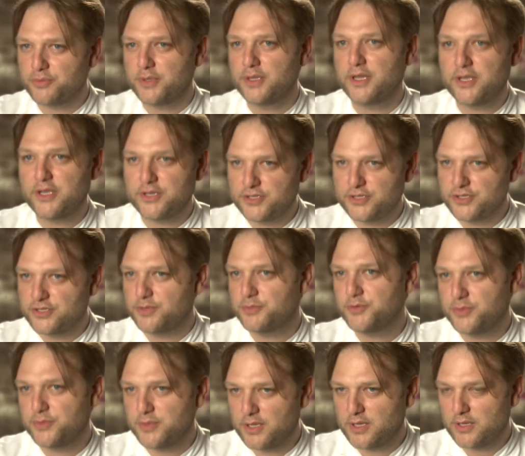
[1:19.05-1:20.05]

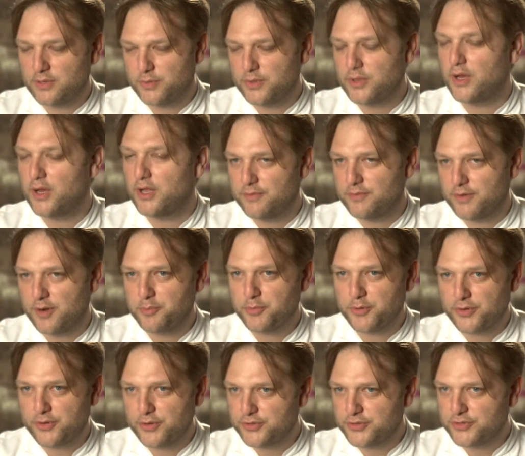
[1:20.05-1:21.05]
relationships with all of our
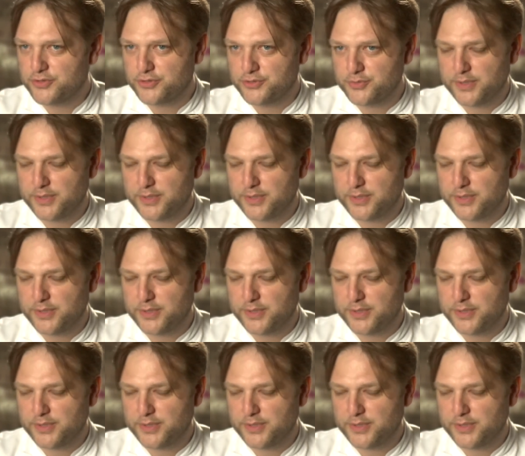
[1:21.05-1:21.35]
producers.